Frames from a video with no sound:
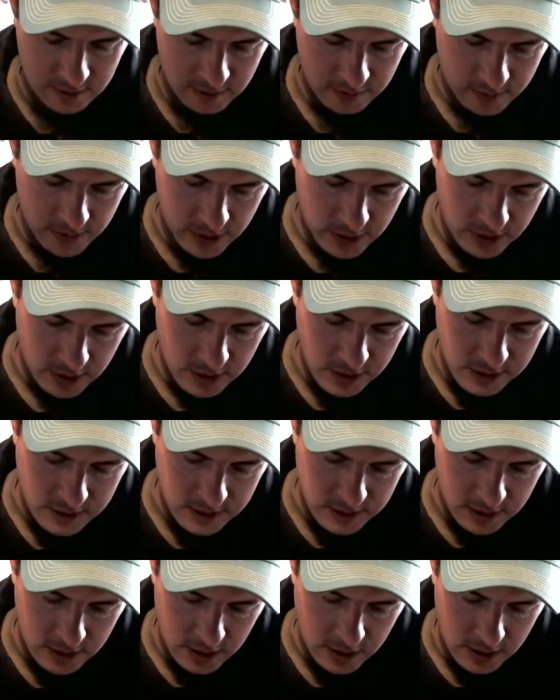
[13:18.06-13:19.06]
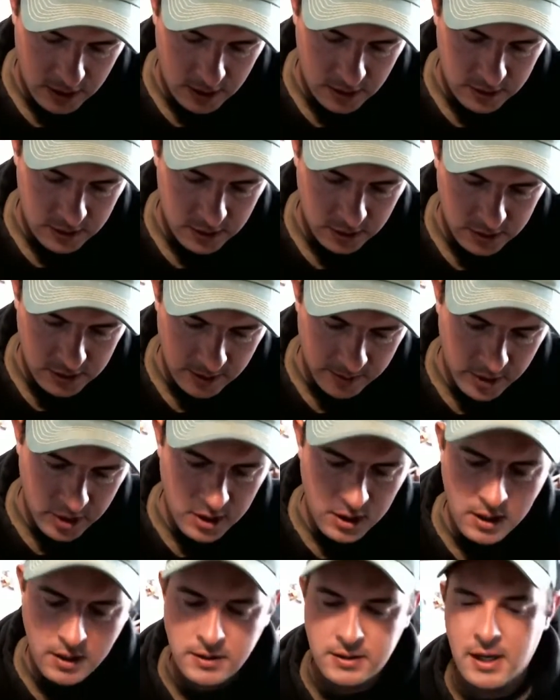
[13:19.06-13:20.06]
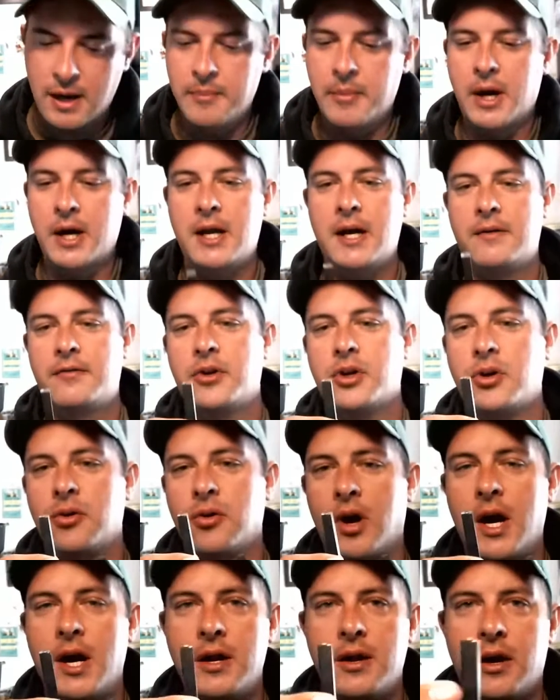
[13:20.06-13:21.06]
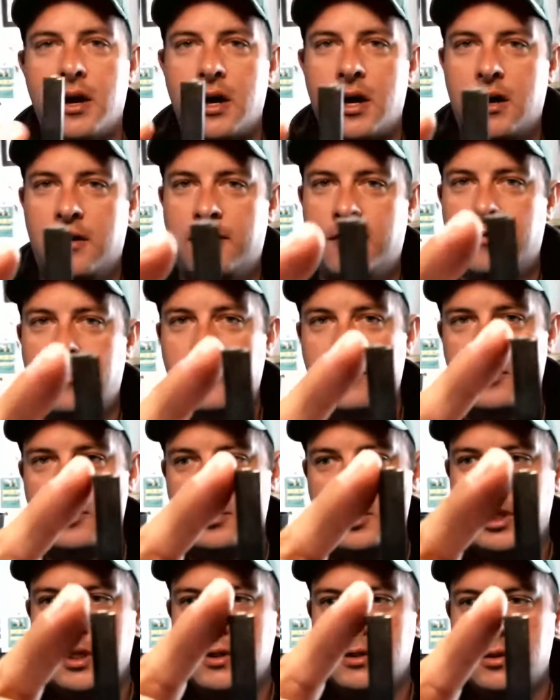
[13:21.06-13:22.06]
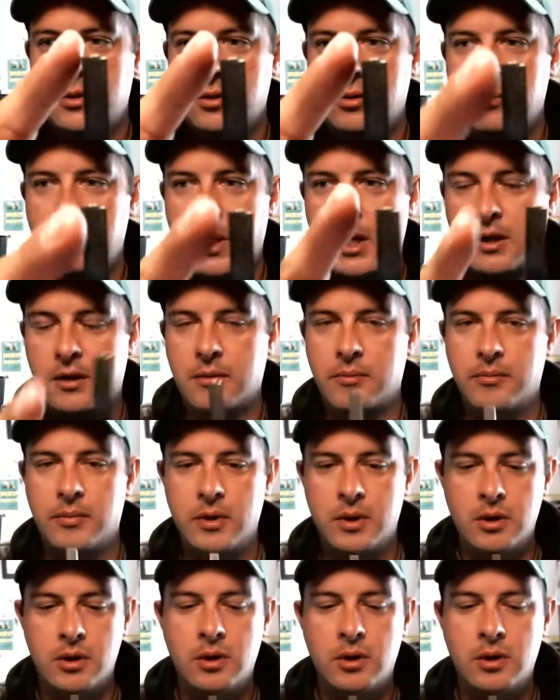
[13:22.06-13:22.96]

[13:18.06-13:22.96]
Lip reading: But these, so some of these I might have to grind off into, make them